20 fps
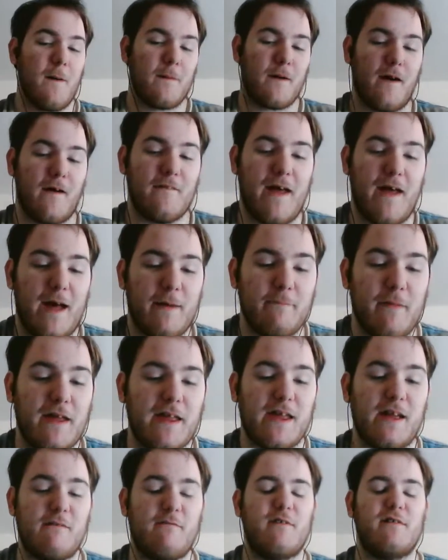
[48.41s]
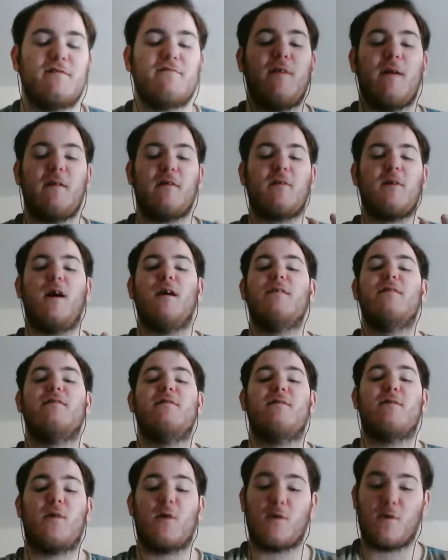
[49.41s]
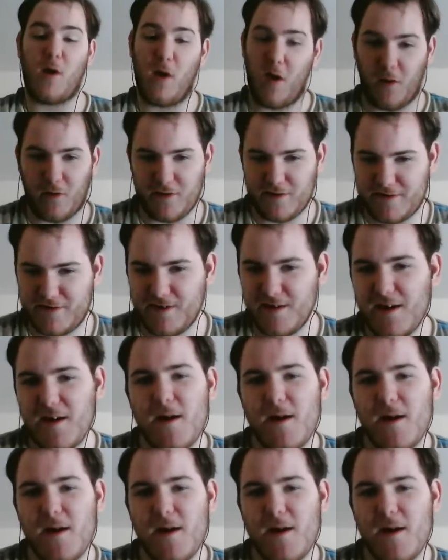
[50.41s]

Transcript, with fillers: on that, making Witch fan off of her art.